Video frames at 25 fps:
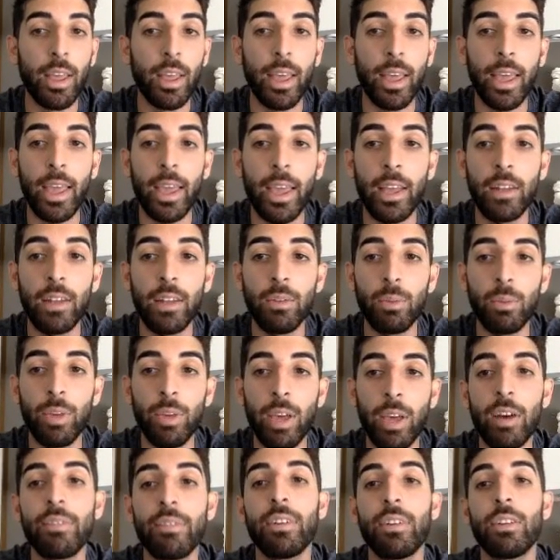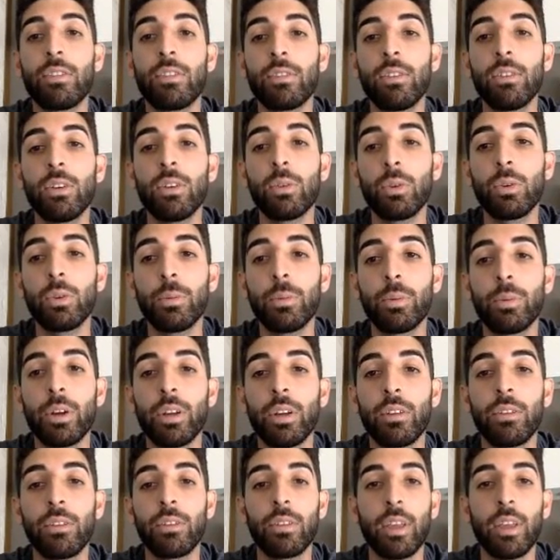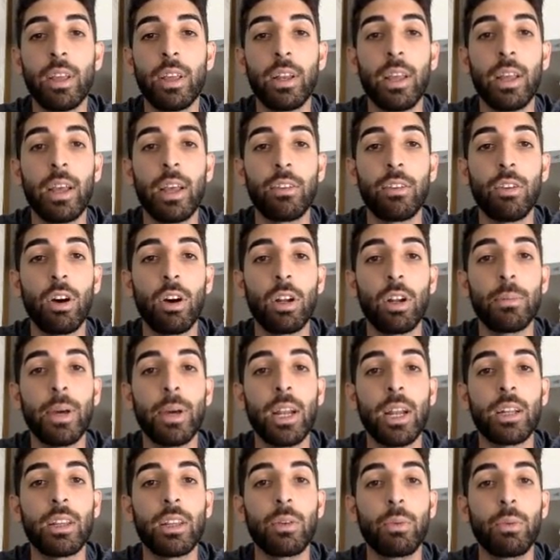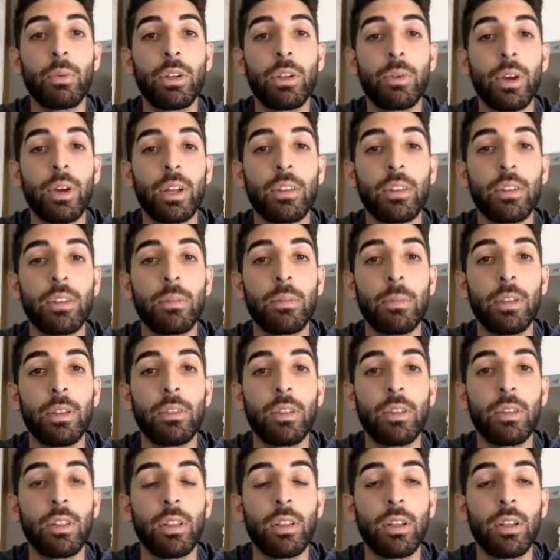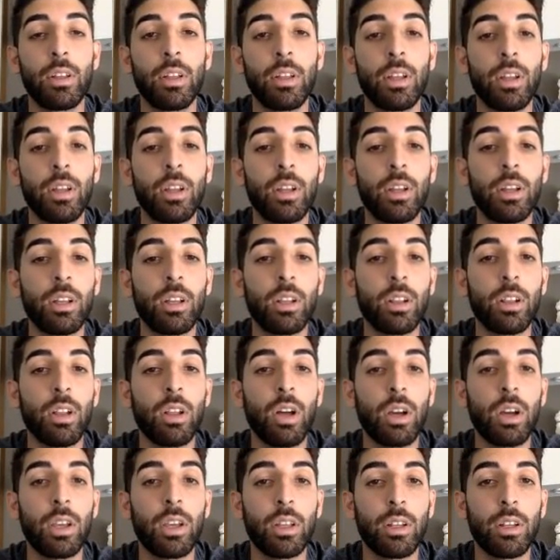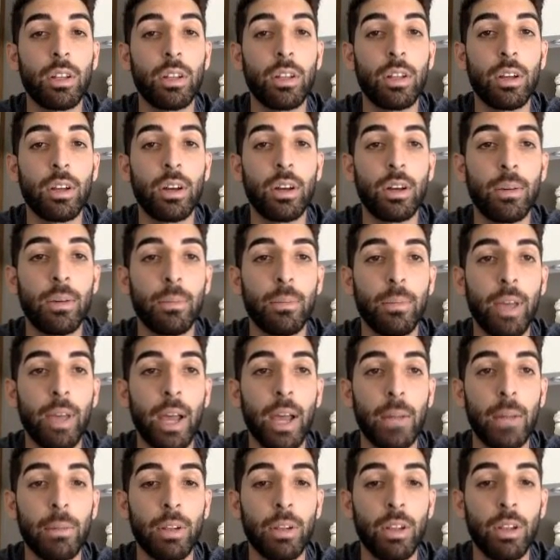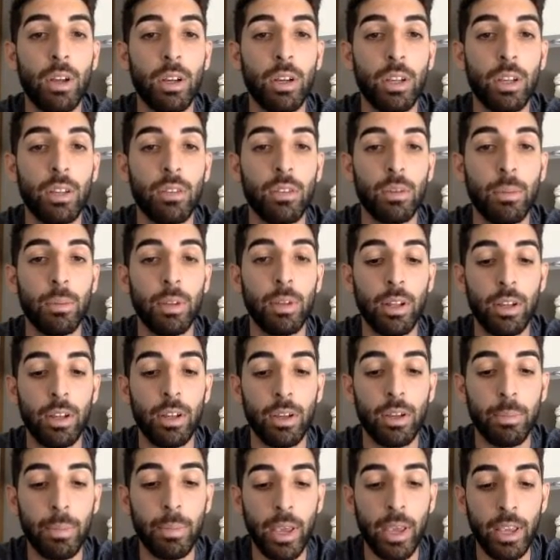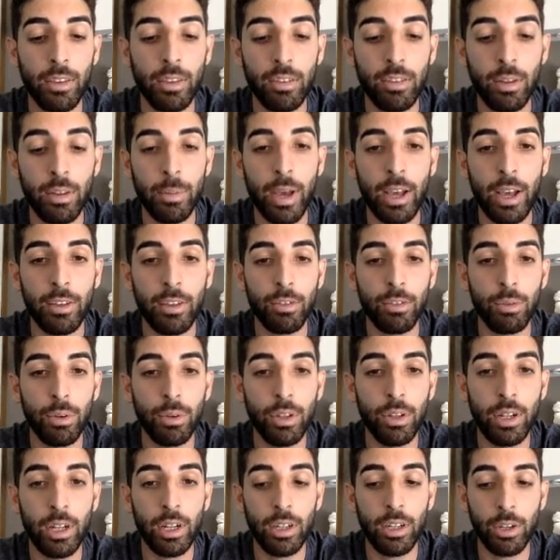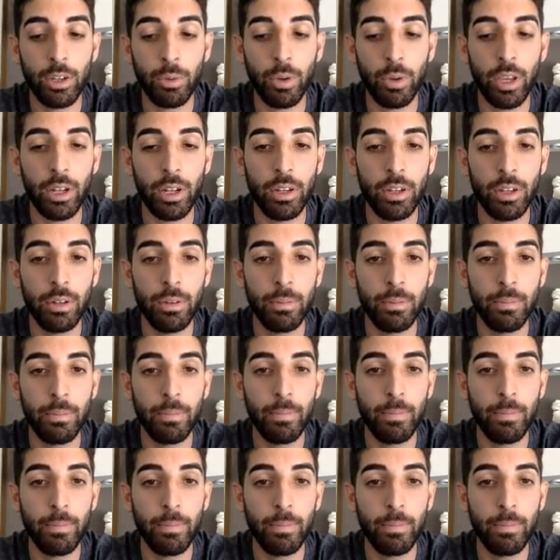And we have installed WordPress, and it has automatically redirected me to the login, admin login. So I'm going to paste the password that I created,